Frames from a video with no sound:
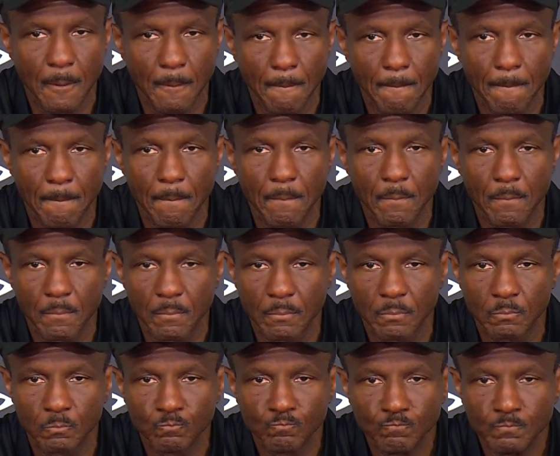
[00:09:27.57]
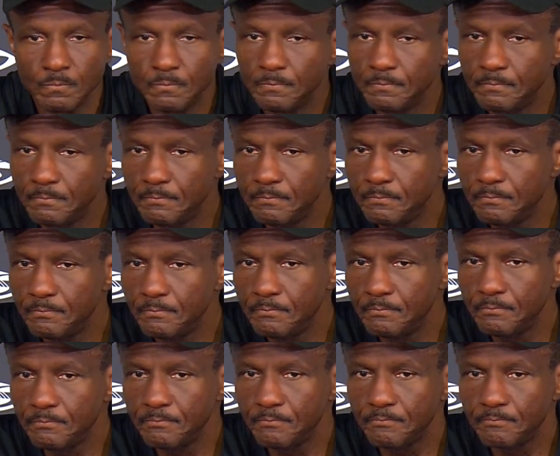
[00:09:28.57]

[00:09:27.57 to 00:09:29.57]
Do you have a sense of what's going to surge back?